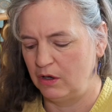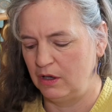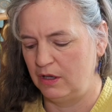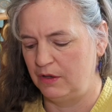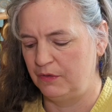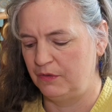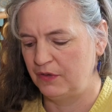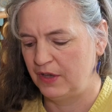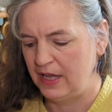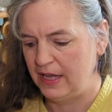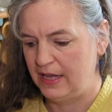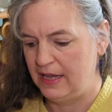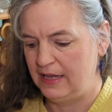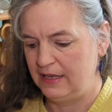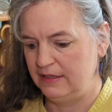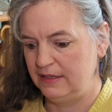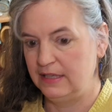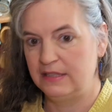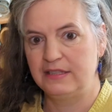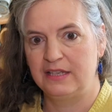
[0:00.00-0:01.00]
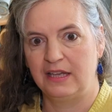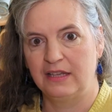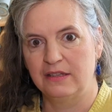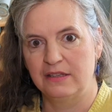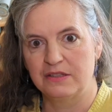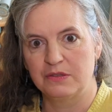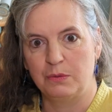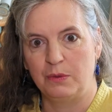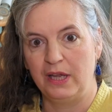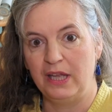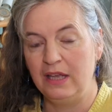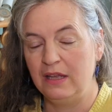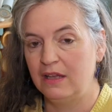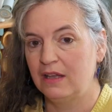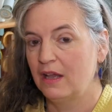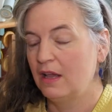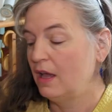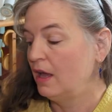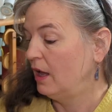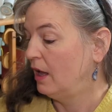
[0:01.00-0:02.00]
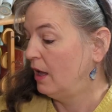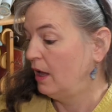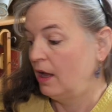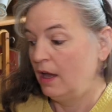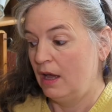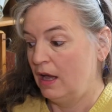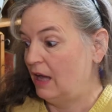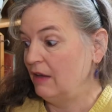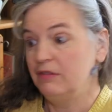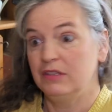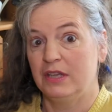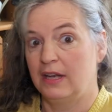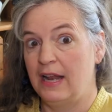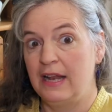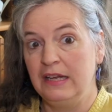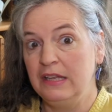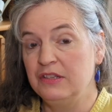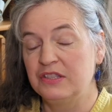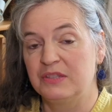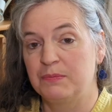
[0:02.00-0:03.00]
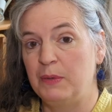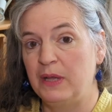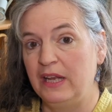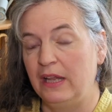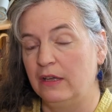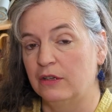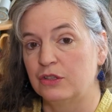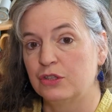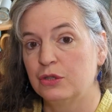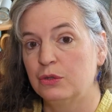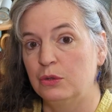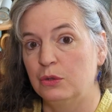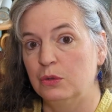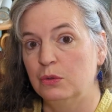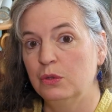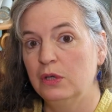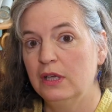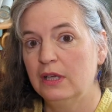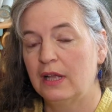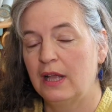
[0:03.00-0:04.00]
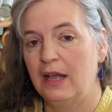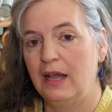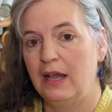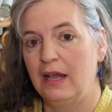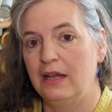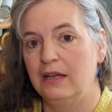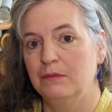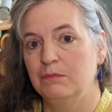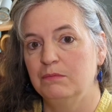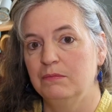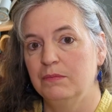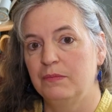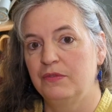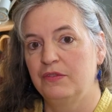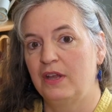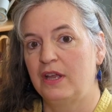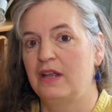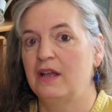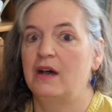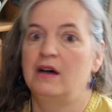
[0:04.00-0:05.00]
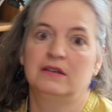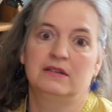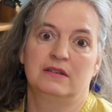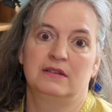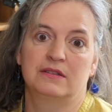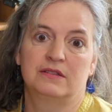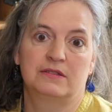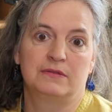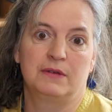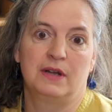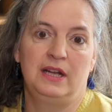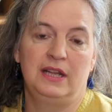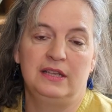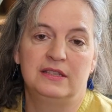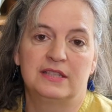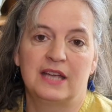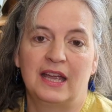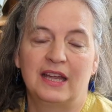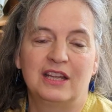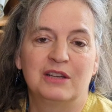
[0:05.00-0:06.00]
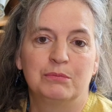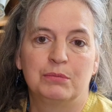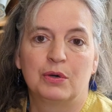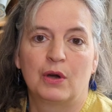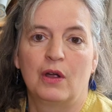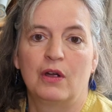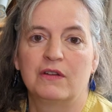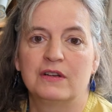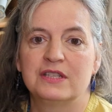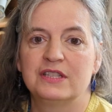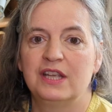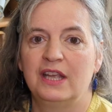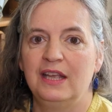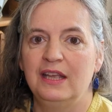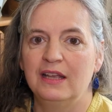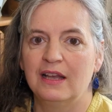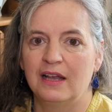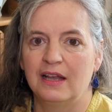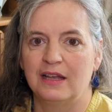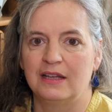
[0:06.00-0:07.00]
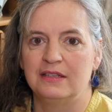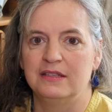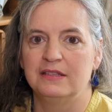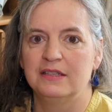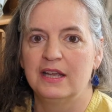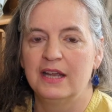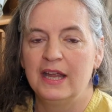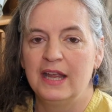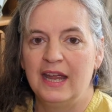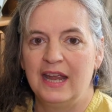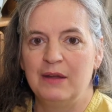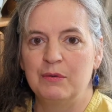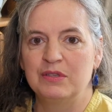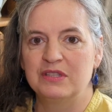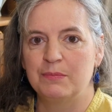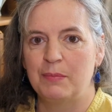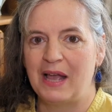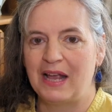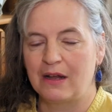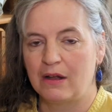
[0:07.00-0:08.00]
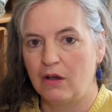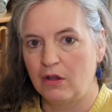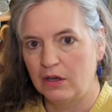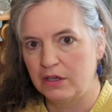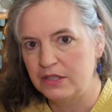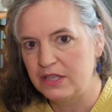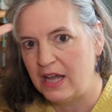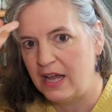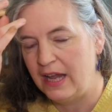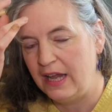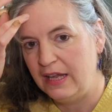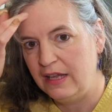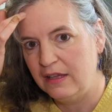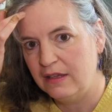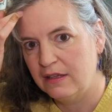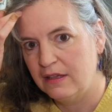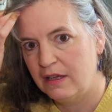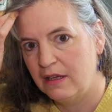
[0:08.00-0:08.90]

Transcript: of knitting this week. Haven't done any spinning at all. The garden's really taken priority, and it was a bank holiday